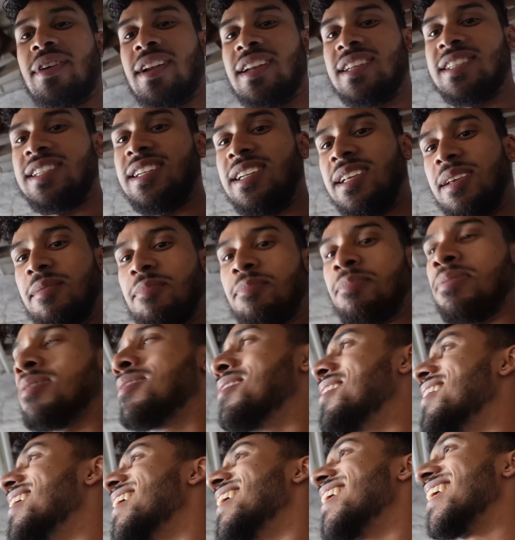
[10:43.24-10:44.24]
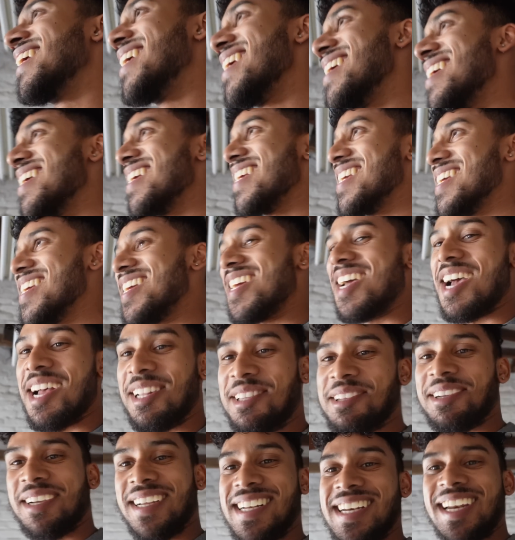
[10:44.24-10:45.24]
fell asleep. I
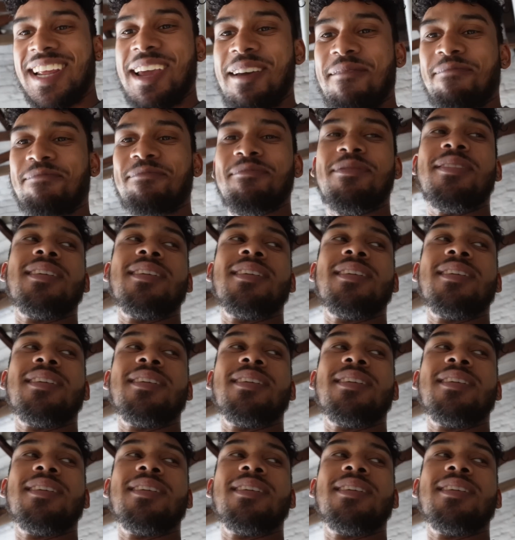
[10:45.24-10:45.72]
took a nap